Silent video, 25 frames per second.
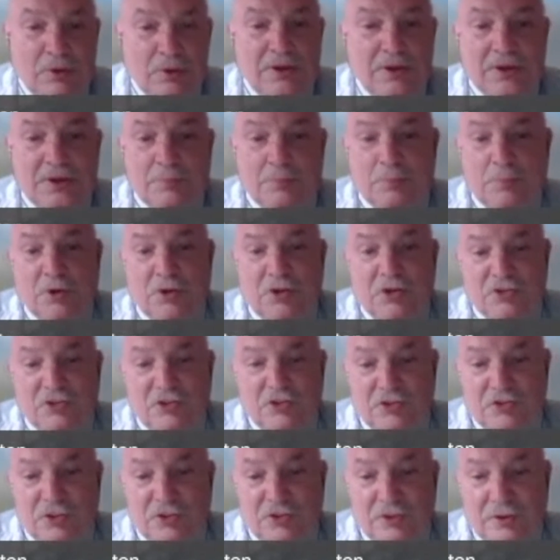where
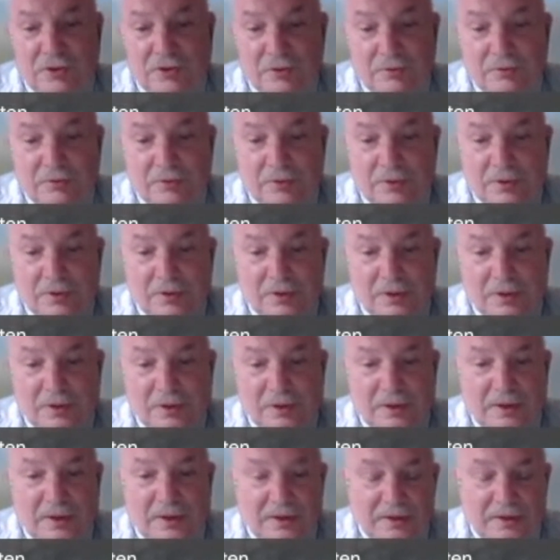pressures
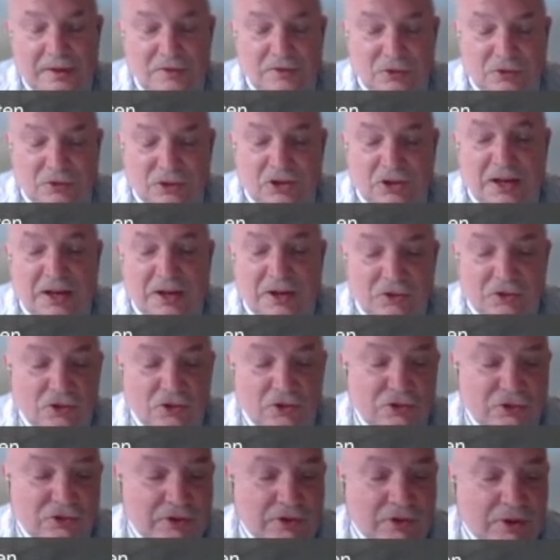and
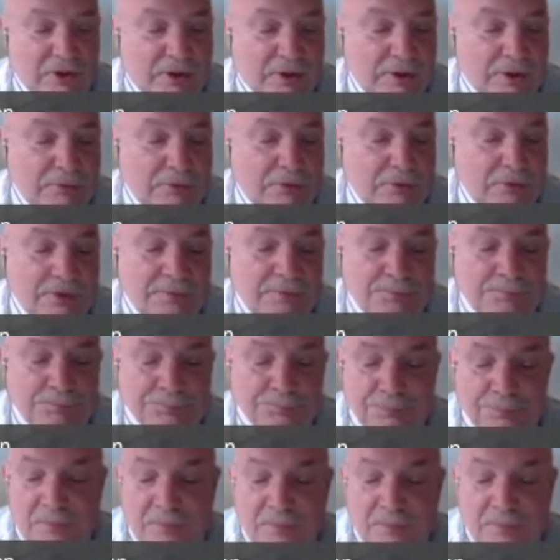challenges are